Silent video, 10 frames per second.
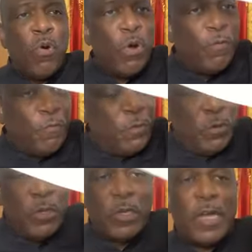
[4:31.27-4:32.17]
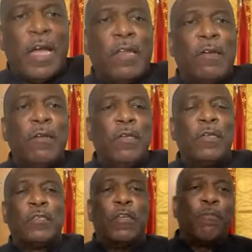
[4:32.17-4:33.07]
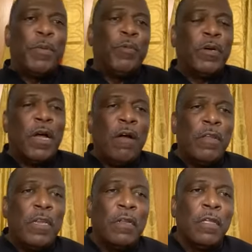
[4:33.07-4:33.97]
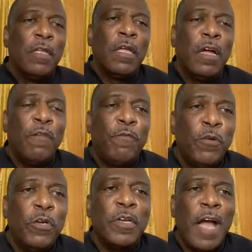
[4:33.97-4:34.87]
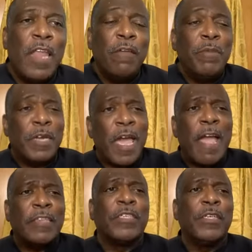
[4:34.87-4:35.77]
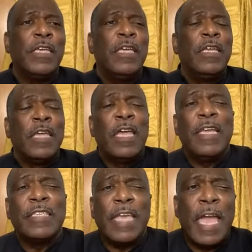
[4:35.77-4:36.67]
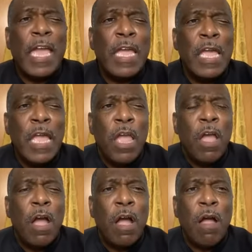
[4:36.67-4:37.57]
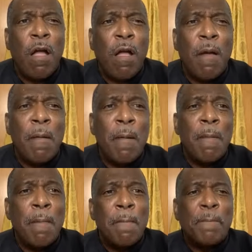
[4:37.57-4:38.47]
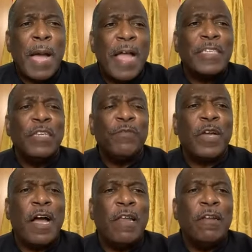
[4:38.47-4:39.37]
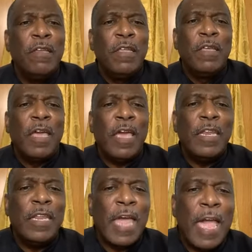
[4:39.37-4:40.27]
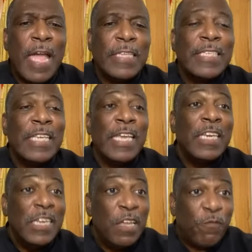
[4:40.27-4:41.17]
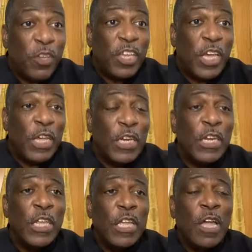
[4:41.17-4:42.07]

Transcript: or full collar. Some people call it a full collar, but actually it's a pontiff collar, and it has significant